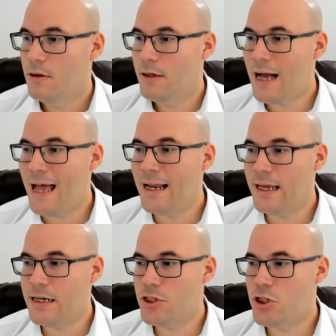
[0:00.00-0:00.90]

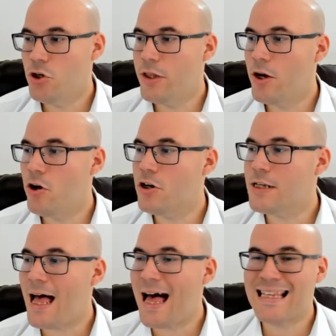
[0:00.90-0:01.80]
guidelines, should the nurse
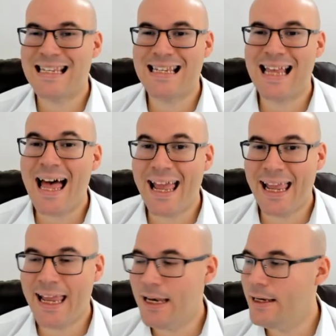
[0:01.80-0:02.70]

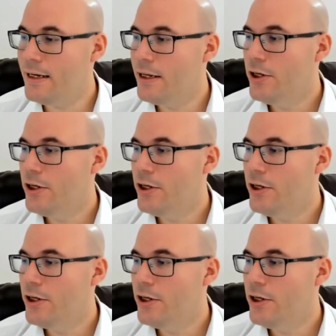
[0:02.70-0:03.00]
assign